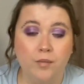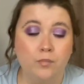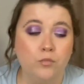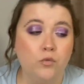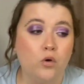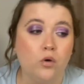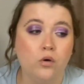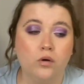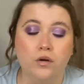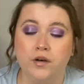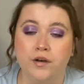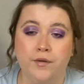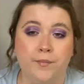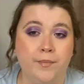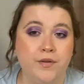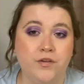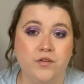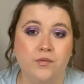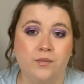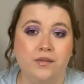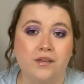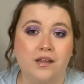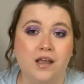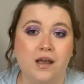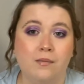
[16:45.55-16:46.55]
I'm not going to be
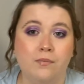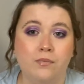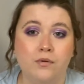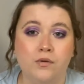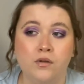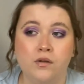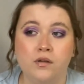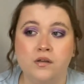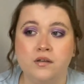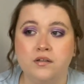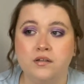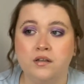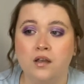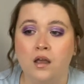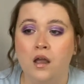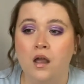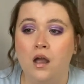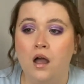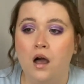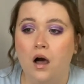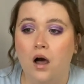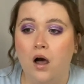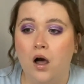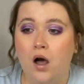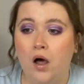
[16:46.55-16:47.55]
doing that, because
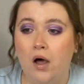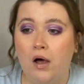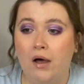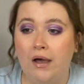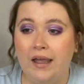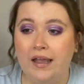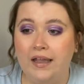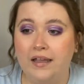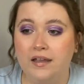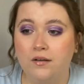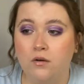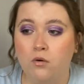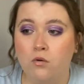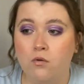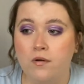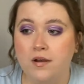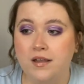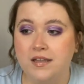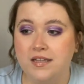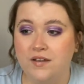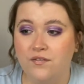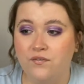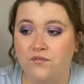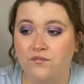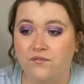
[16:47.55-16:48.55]
I
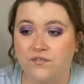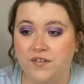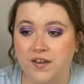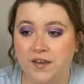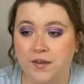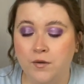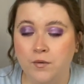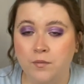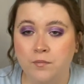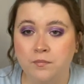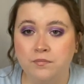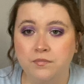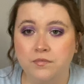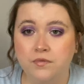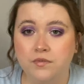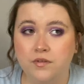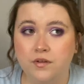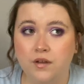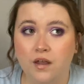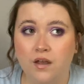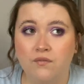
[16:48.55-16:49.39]
already filmed